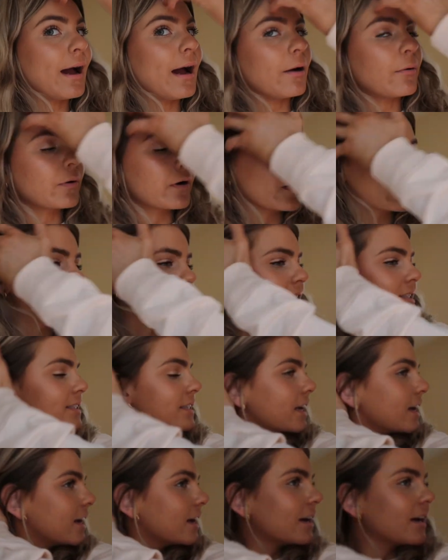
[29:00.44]

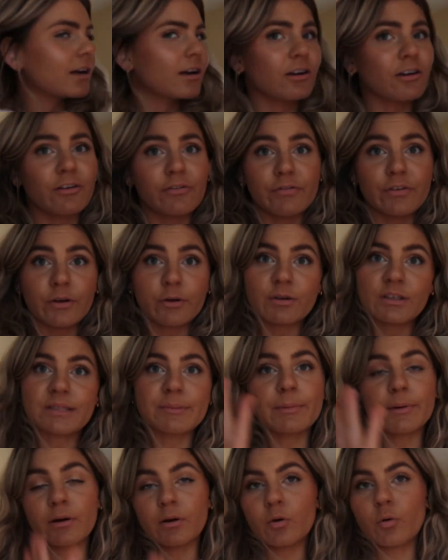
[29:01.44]
hours, or a few, it's
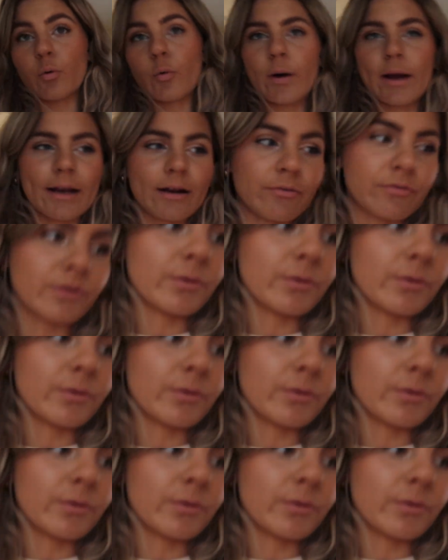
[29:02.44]
been quite a